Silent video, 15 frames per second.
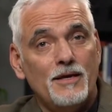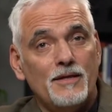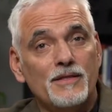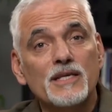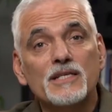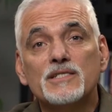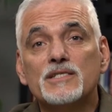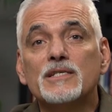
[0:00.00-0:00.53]

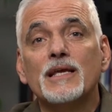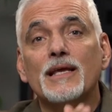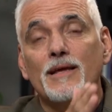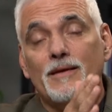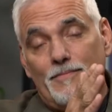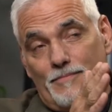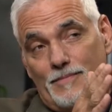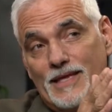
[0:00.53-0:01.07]
this
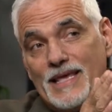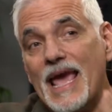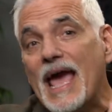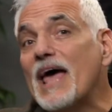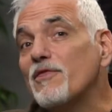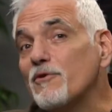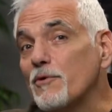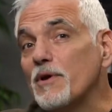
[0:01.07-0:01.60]

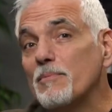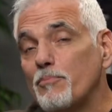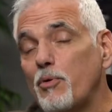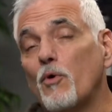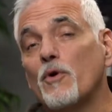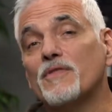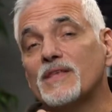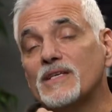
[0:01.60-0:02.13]
gathering
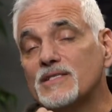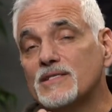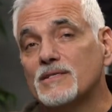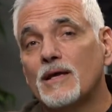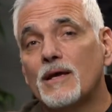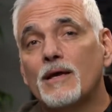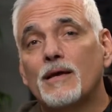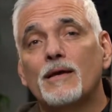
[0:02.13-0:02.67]
point,
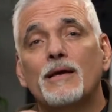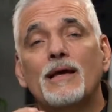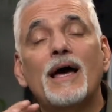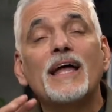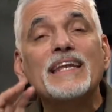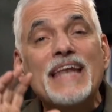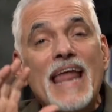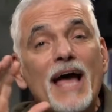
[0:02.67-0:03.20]
this
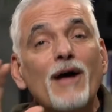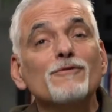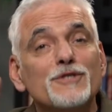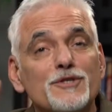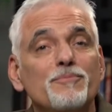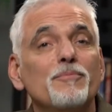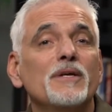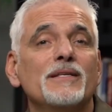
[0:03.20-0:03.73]

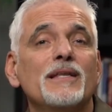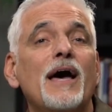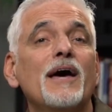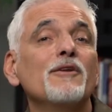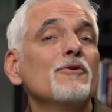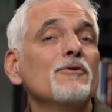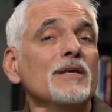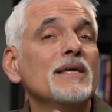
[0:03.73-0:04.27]
announcement,
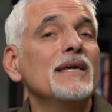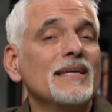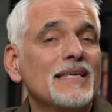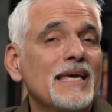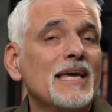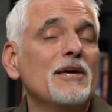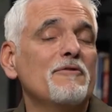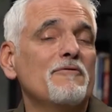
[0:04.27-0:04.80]
not only
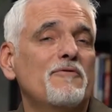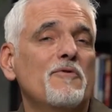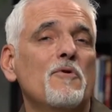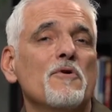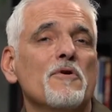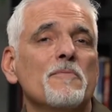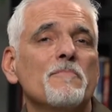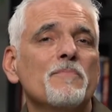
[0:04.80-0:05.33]
again
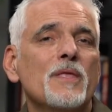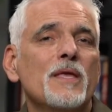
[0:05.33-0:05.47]
for